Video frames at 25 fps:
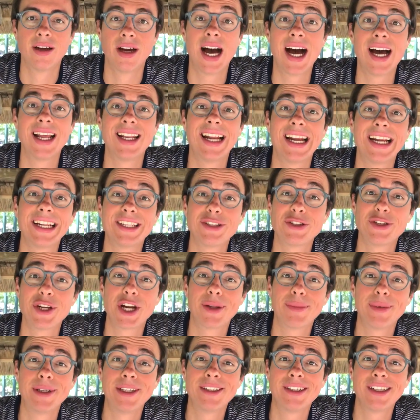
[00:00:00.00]
Hi ladies and
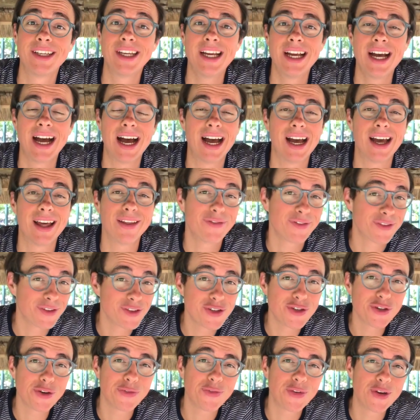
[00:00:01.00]
gentlemen, if this
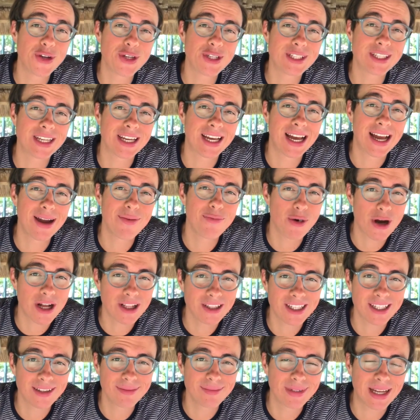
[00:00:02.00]
is your first time,
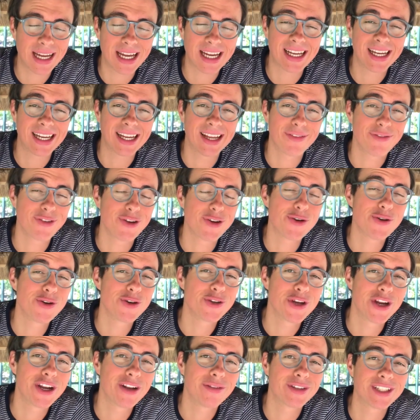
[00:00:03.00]
welcome. If you're a
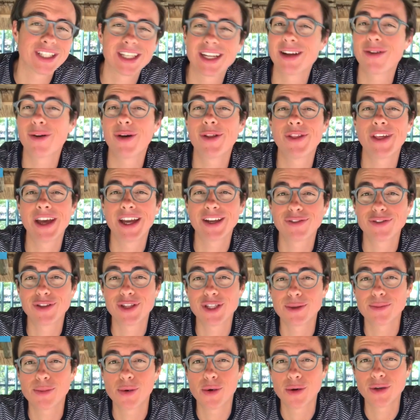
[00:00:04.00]
returning visitor, well, thanks for the
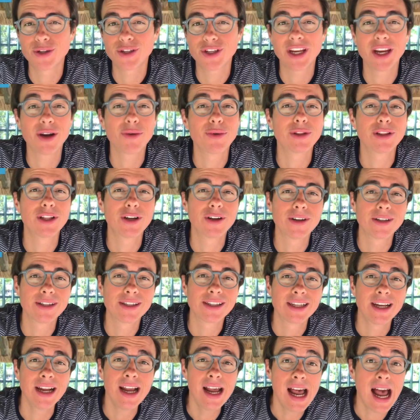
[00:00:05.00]
support. You're here with
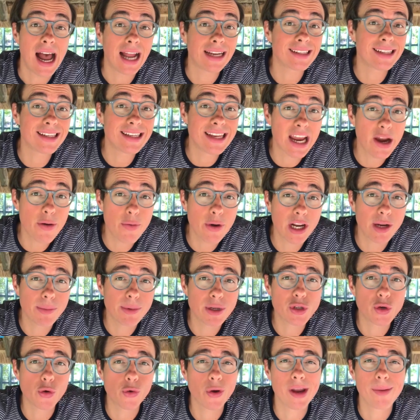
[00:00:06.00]
Lawrence, and today we're going to
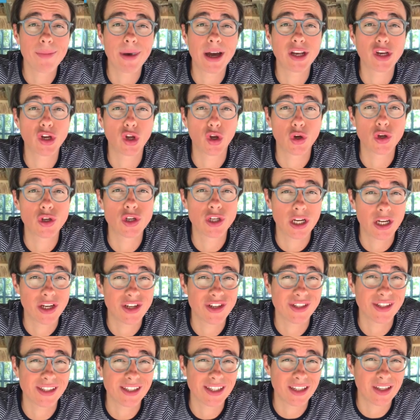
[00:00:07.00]
be talking about
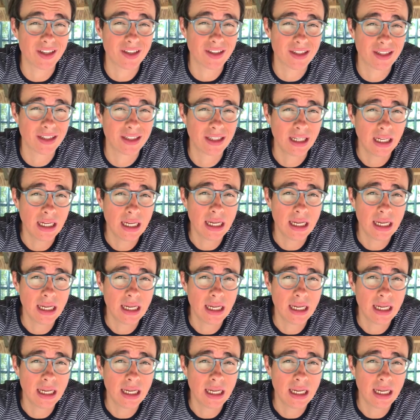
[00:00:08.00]
negotiation skills.